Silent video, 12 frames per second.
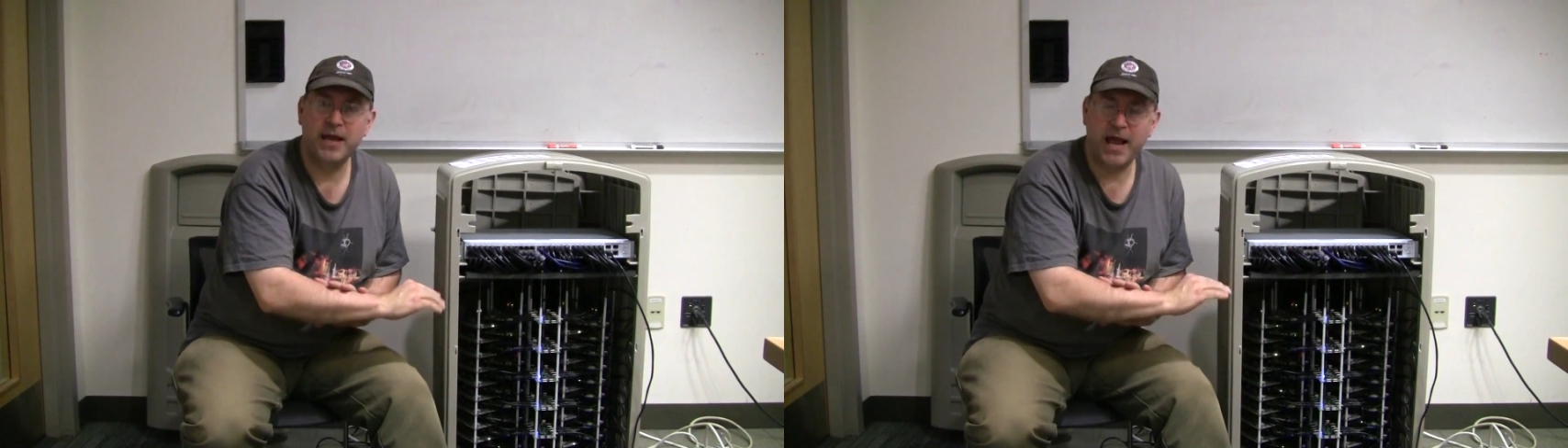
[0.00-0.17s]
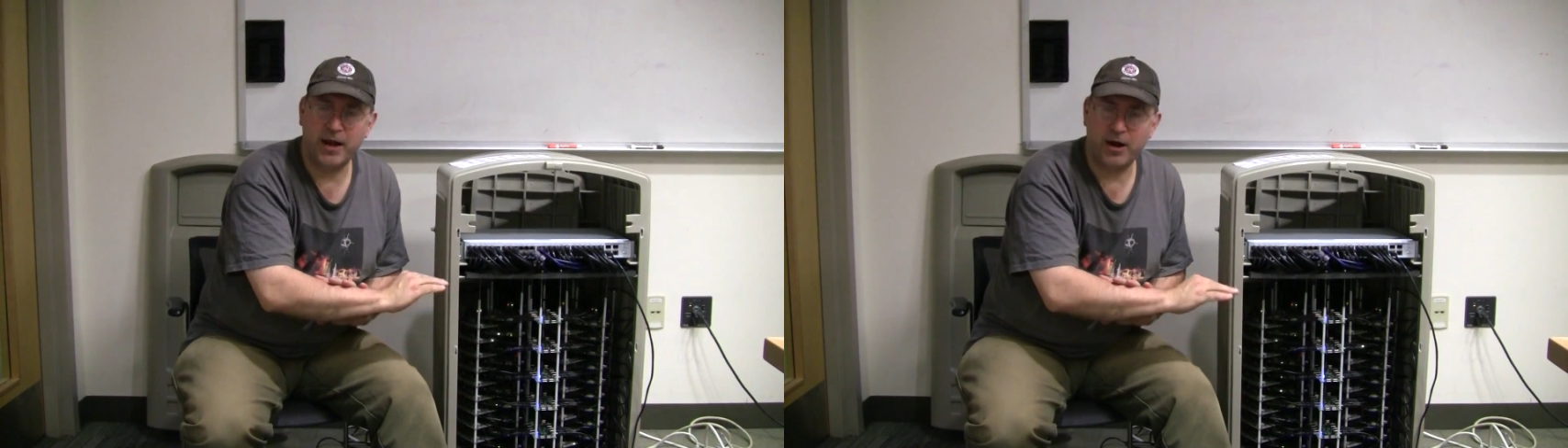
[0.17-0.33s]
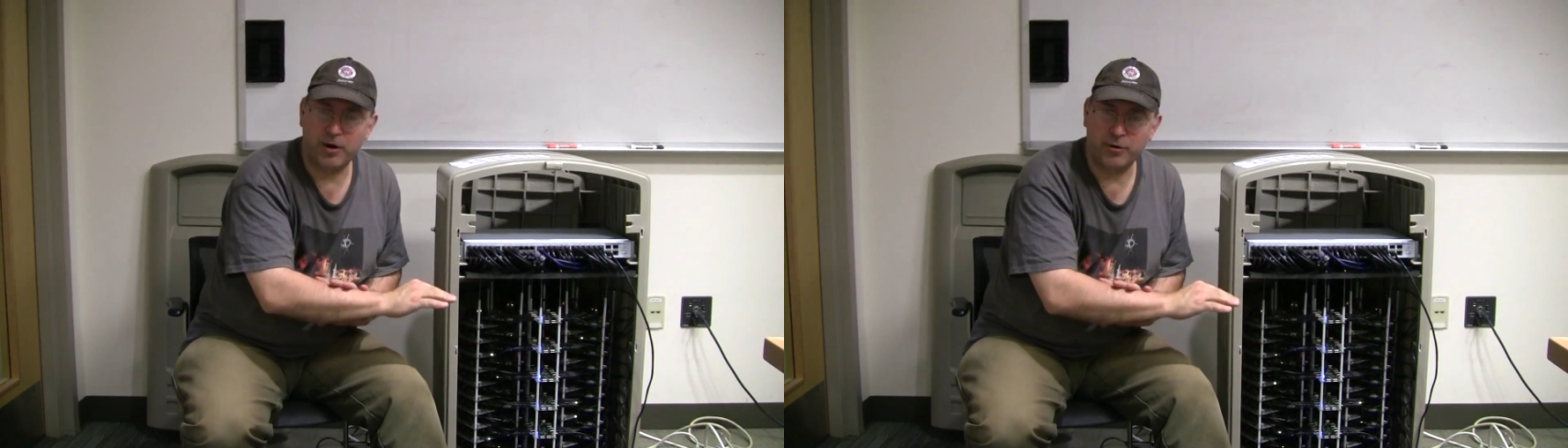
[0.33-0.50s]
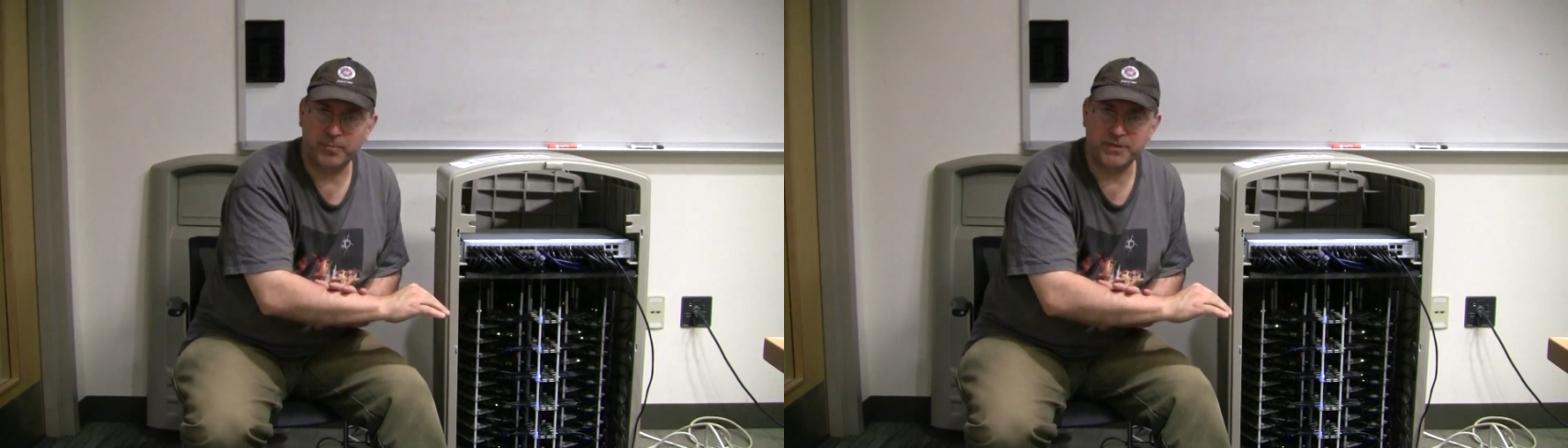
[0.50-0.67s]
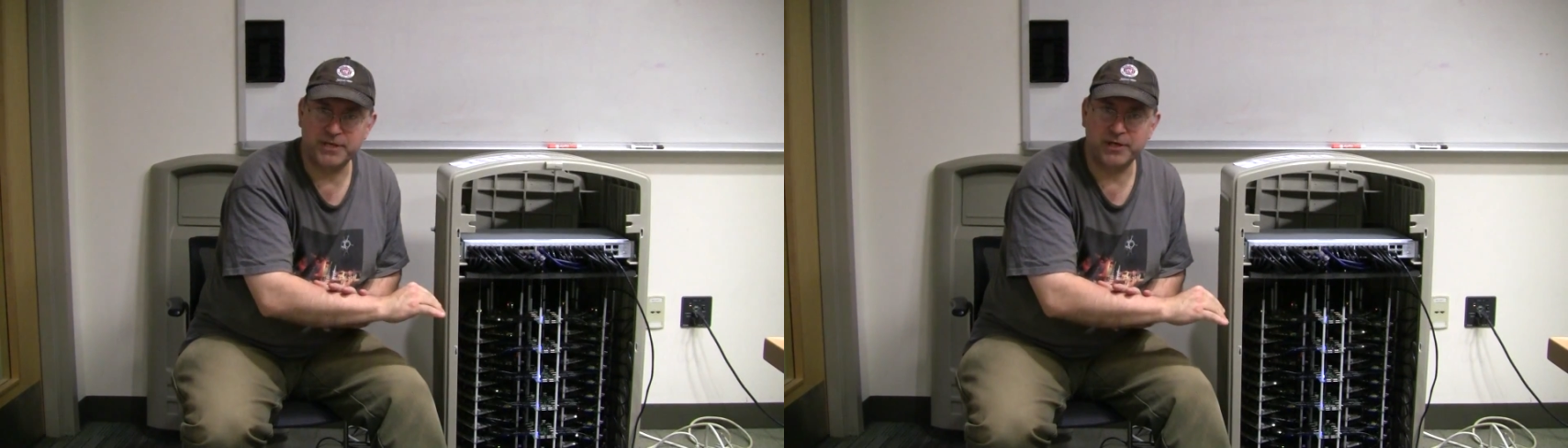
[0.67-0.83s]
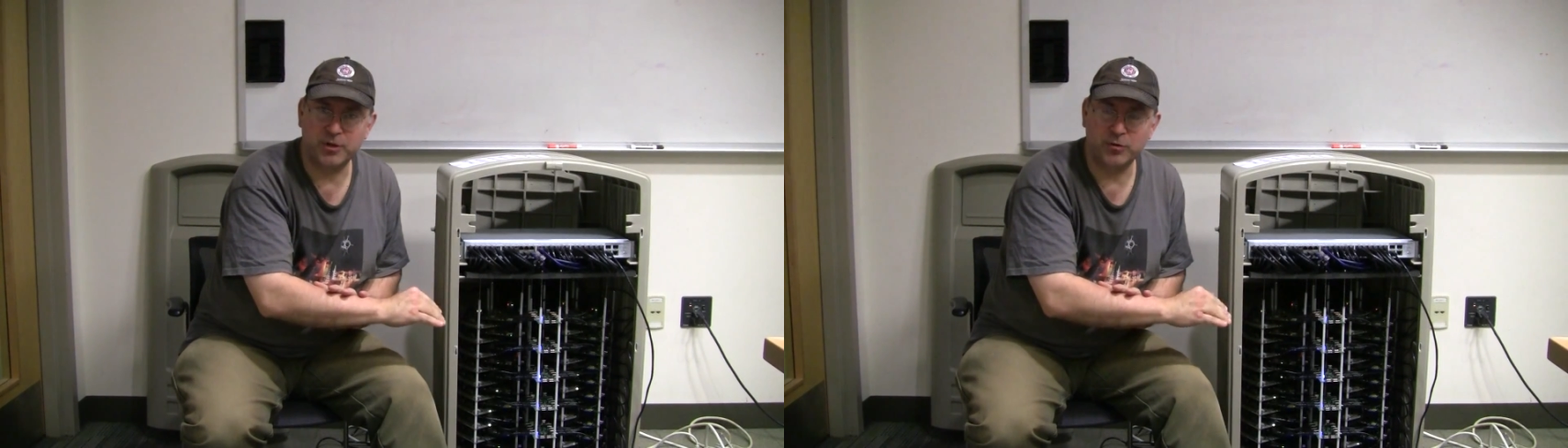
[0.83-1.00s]
at
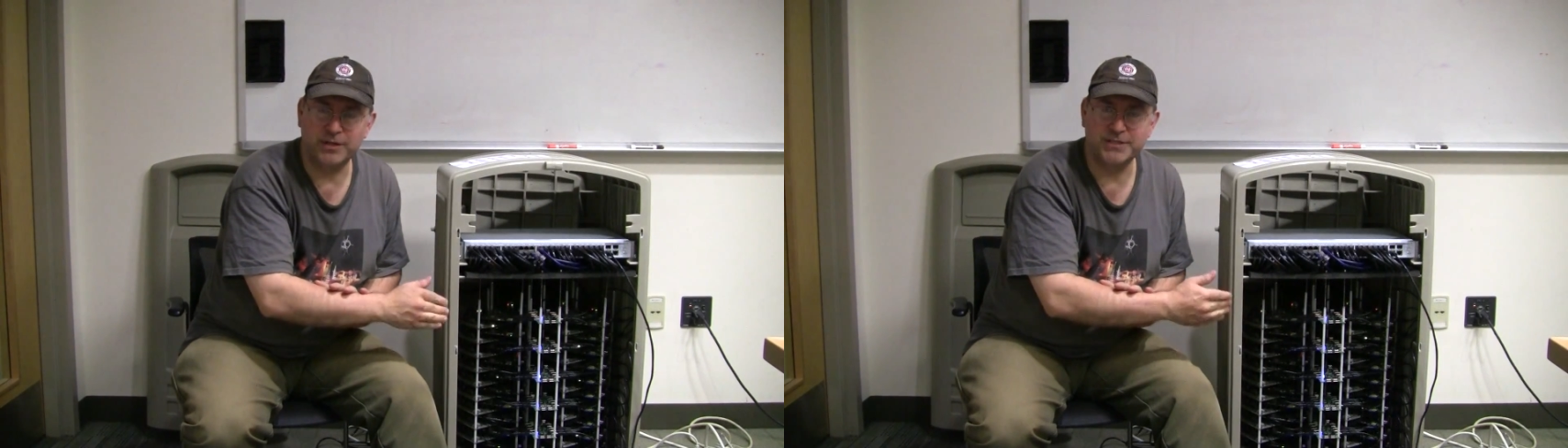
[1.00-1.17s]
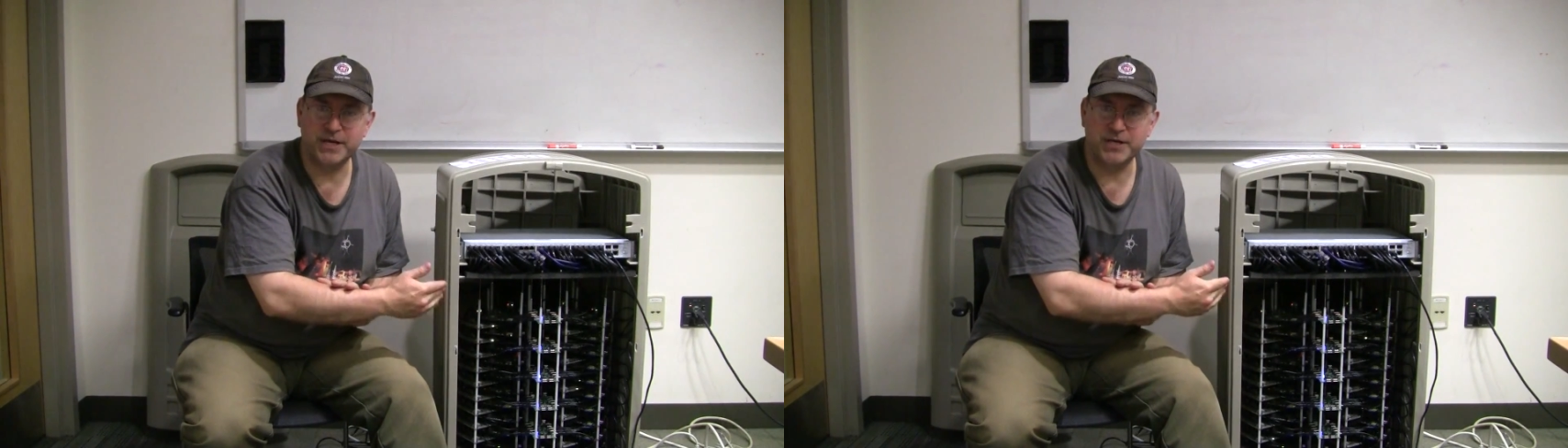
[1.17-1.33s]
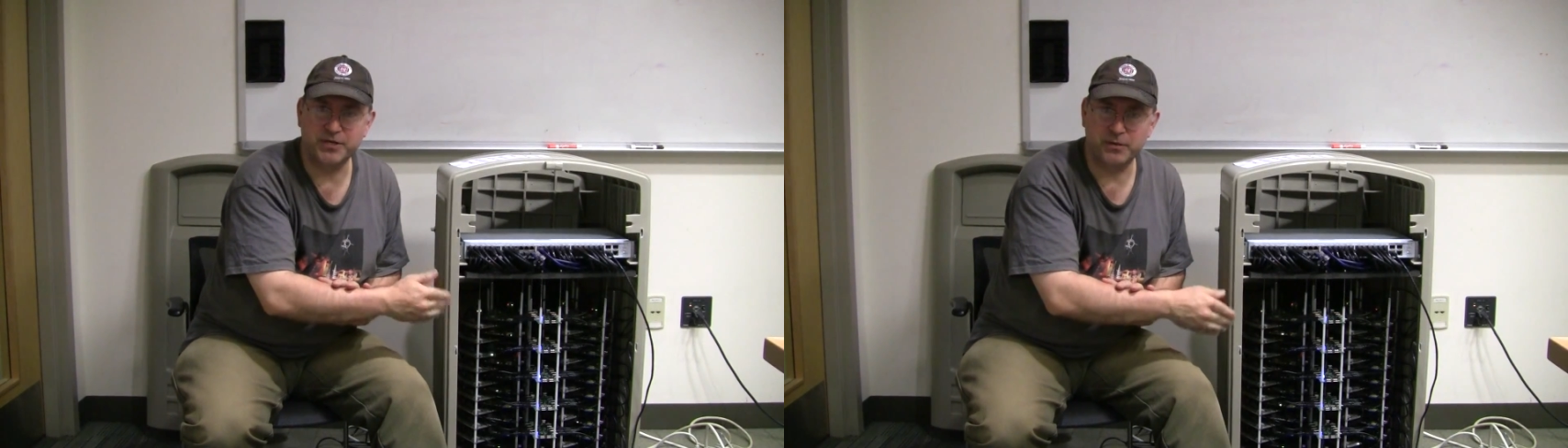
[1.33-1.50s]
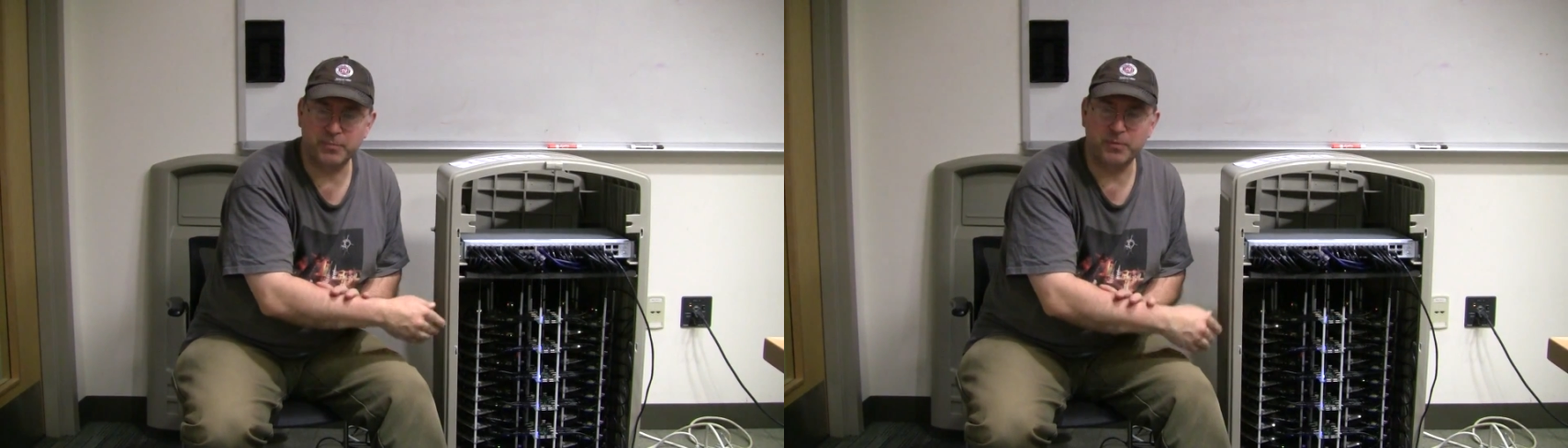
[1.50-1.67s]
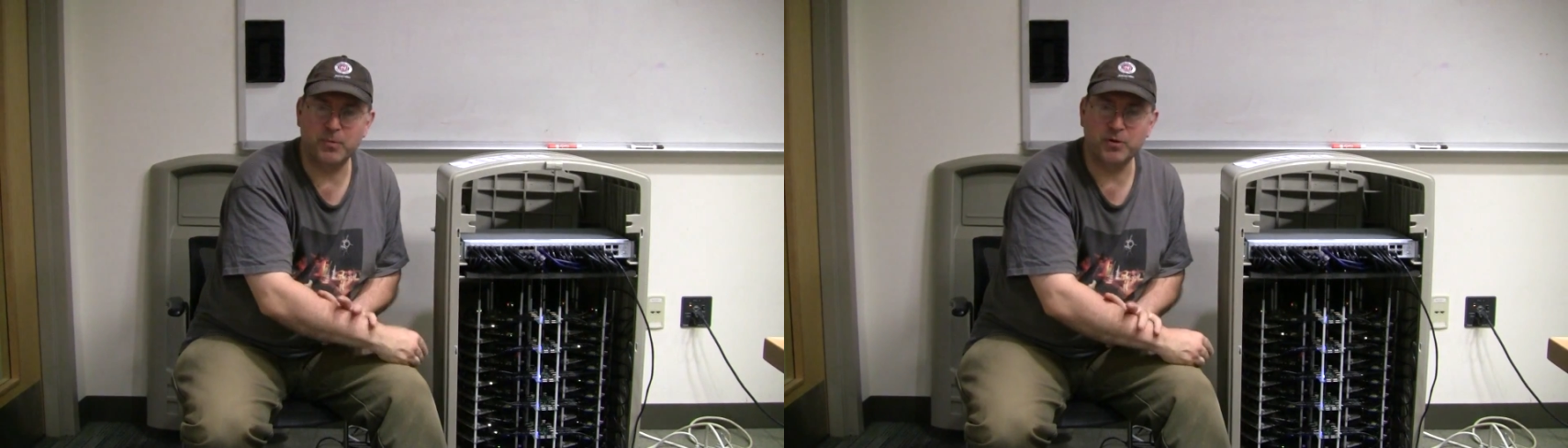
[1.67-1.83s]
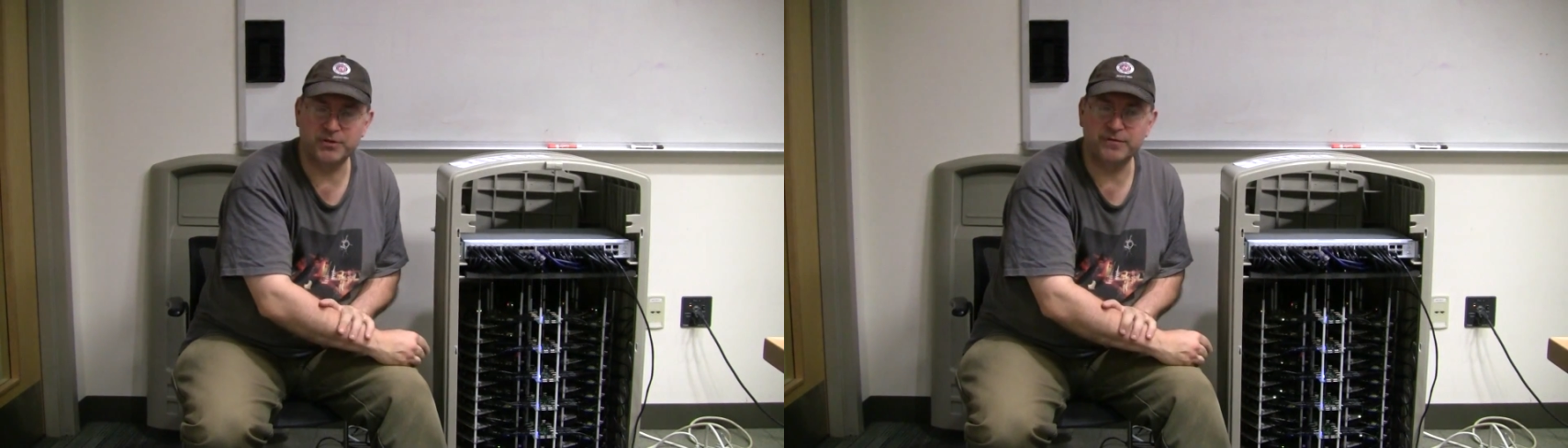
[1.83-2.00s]
100% utilization, but
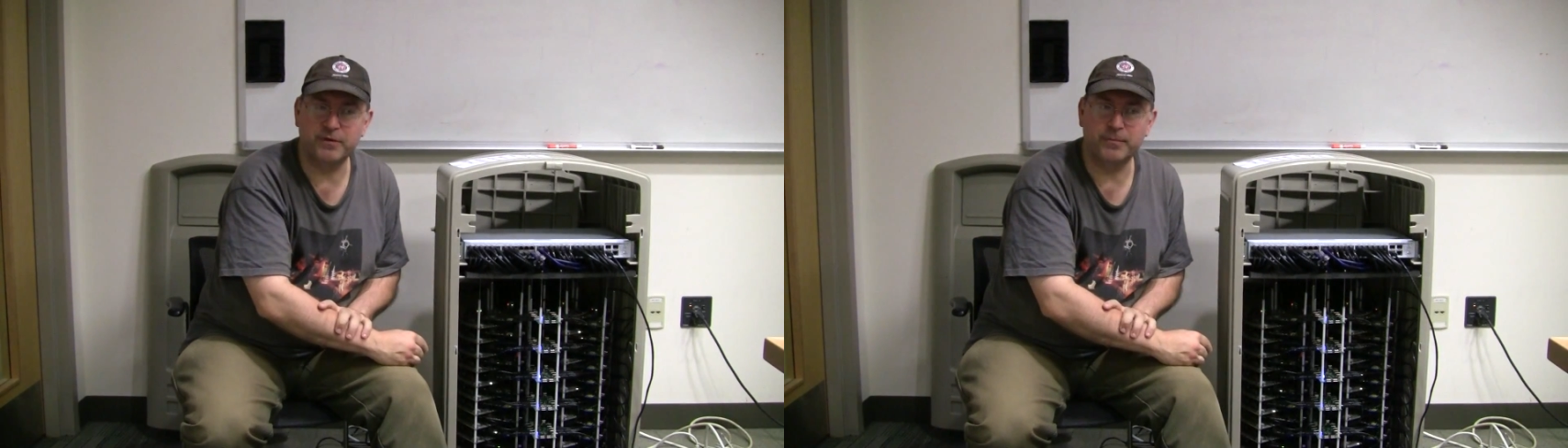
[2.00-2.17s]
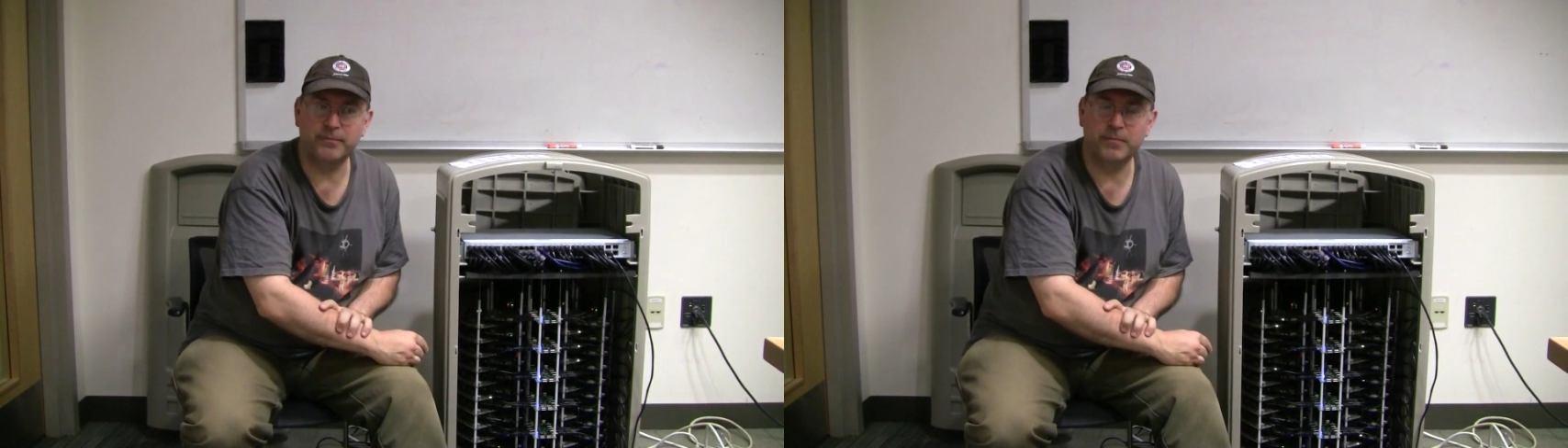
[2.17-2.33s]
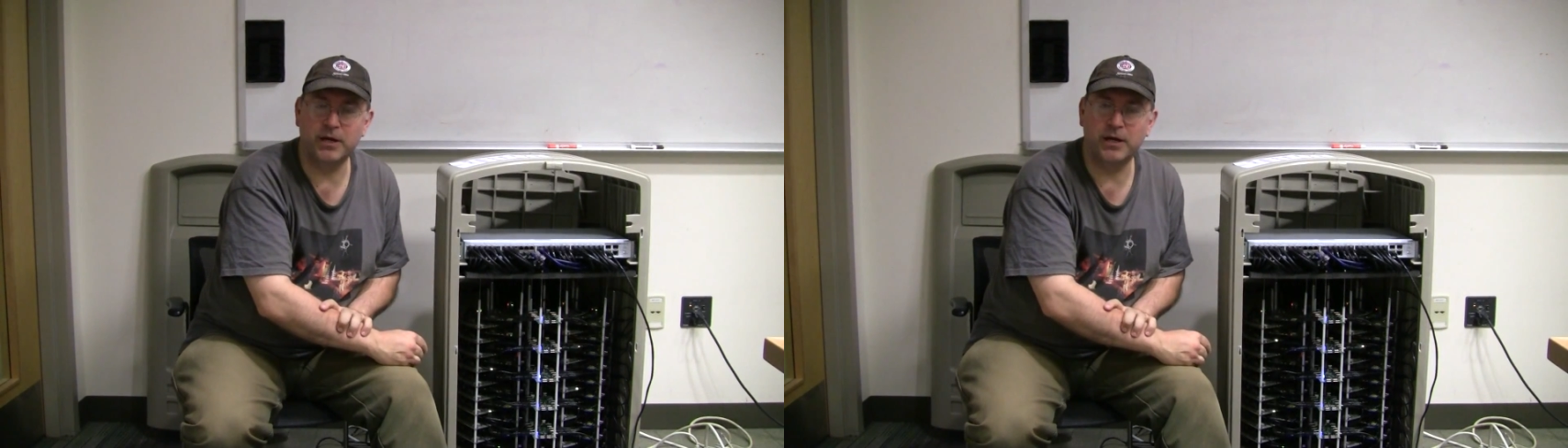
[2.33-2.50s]
most of them